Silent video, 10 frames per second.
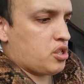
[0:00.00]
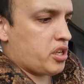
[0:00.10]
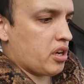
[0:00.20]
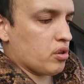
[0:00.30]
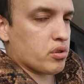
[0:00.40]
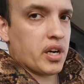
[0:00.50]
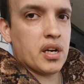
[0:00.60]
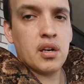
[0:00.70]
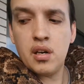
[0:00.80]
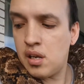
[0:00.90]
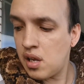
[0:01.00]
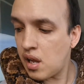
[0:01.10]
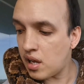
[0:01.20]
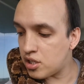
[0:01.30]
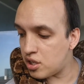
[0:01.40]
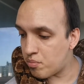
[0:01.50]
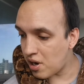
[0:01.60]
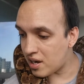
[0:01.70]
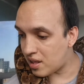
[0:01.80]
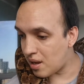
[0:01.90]
children, and she
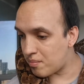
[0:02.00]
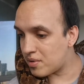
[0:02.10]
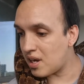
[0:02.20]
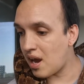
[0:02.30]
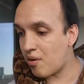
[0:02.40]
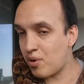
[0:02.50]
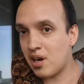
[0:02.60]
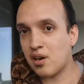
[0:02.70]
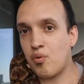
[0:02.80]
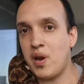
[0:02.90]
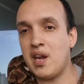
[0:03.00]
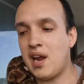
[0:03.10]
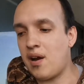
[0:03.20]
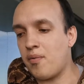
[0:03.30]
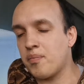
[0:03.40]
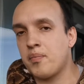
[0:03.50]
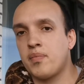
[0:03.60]
bred them. Yeah, we got Queen now.